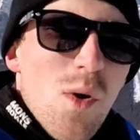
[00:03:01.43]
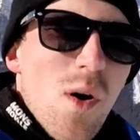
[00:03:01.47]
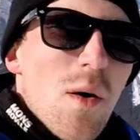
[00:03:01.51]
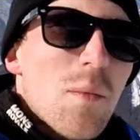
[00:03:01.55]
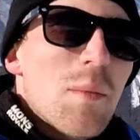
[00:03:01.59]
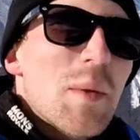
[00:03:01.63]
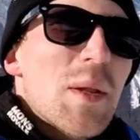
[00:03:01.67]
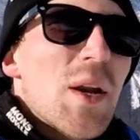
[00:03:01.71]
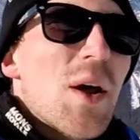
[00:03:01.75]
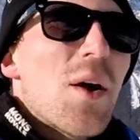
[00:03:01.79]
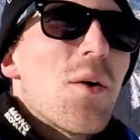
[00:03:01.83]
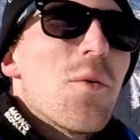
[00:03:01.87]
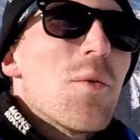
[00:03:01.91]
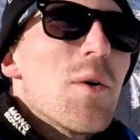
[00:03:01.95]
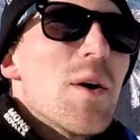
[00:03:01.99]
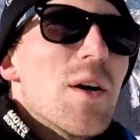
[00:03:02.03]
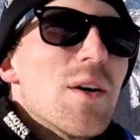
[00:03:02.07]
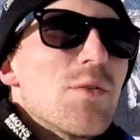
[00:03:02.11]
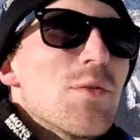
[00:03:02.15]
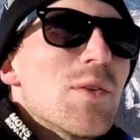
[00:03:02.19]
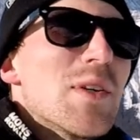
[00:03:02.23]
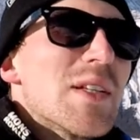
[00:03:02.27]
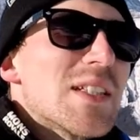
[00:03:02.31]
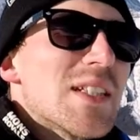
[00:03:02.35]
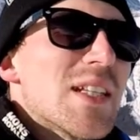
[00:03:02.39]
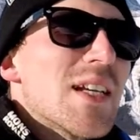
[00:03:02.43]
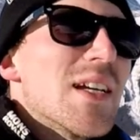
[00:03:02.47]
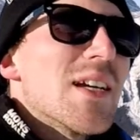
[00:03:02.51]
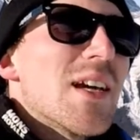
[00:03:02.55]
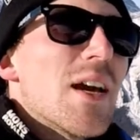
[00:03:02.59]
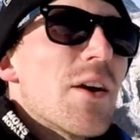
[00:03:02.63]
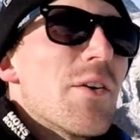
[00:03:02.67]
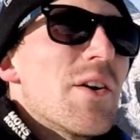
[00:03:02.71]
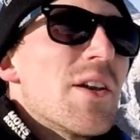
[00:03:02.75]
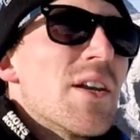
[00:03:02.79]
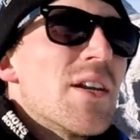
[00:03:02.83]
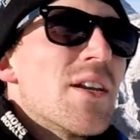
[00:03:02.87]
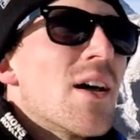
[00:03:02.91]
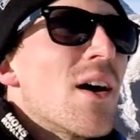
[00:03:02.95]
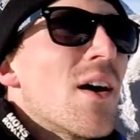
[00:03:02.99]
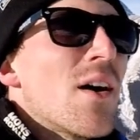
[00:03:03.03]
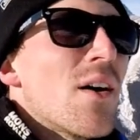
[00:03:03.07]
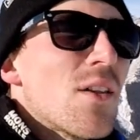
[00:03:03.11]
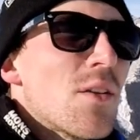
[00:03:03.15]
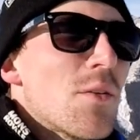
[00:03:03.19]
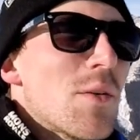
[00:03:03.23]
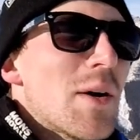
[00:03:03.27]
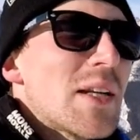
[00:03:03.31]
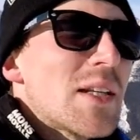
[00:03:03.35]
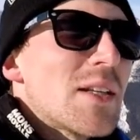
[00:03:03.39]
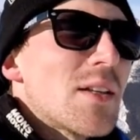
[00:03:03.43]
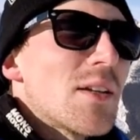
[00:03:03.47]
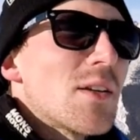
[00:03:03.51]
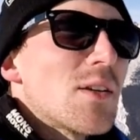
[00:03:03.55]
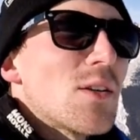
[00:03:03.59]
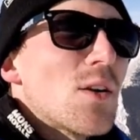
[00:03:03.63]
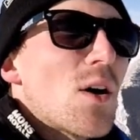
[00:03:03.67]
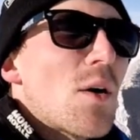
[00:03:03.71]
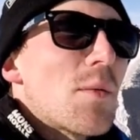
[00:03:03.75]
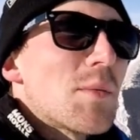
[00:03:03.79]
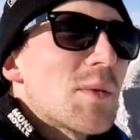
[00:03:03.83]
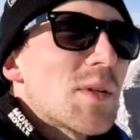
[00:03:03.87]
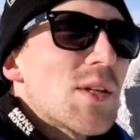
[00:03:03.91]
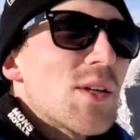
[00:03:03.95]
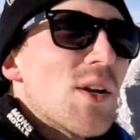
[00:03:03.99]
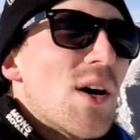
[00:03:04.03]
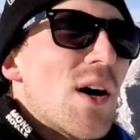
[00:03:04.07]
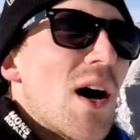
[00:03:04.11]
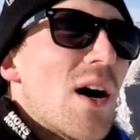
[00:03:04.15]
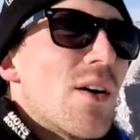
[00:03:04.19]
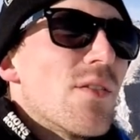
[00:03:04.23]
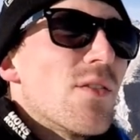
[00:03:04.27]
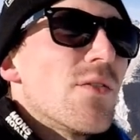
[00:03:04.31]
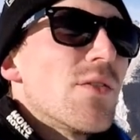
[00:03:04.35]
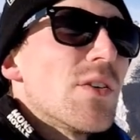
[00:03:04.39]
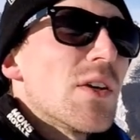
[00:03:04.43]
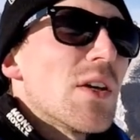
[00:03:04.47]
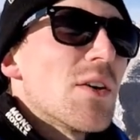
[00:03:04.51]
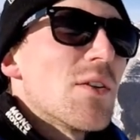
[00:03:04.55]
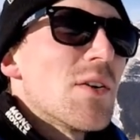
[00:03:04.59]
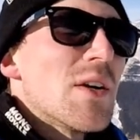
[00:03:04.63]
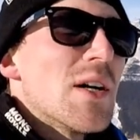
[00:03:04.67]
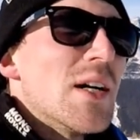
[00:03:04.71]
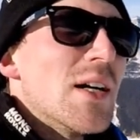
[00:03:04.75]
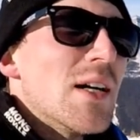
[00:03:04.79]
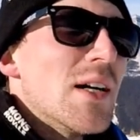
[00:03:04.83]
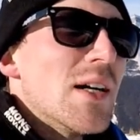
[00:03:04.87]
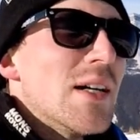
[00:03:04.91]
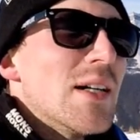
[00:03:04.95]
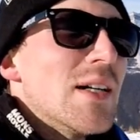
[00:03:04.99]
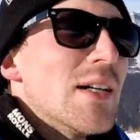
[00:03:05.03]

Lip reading: probably not worth risking going all the way to the top to not have a view.